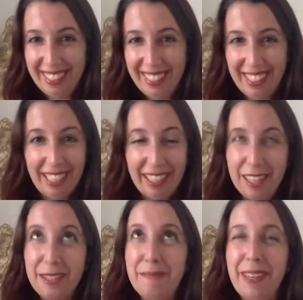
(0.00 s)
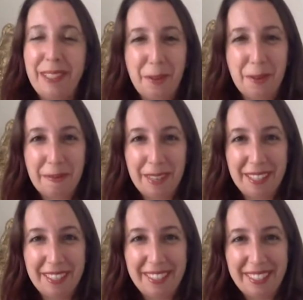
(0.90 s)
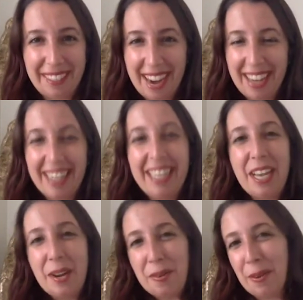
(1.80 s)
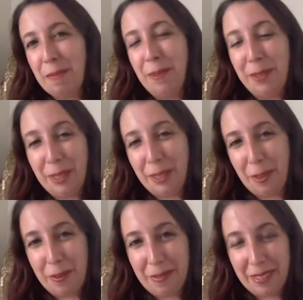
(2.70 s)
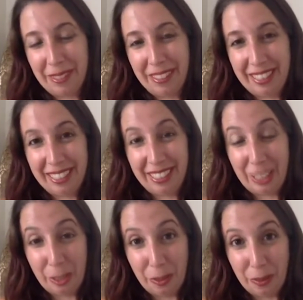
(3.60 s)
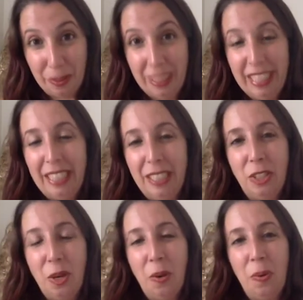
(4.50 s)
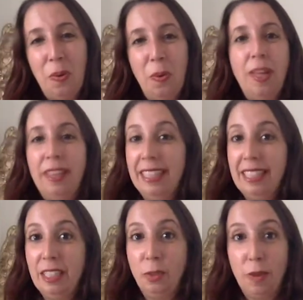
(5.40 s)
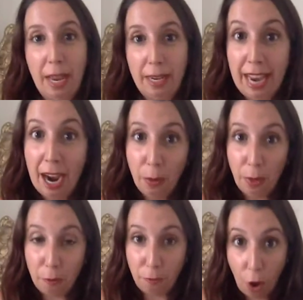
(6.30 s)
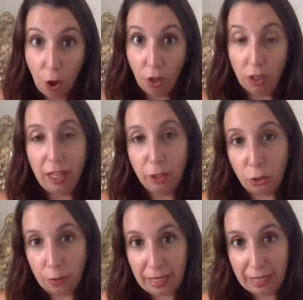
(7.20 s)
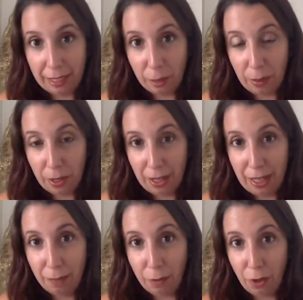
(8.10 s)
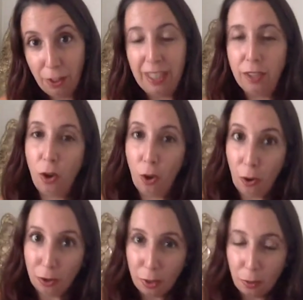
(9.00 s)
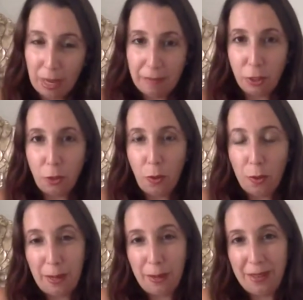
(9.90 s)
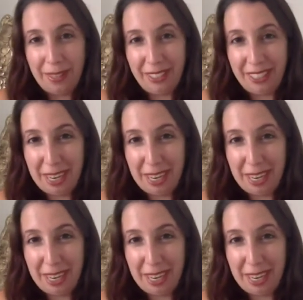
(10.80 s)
And I love my Scorpios, right? We're approaching Scorpio season too. So this is, and now the fall, ushering in this period of darkness. Also, we have a Scorpio energy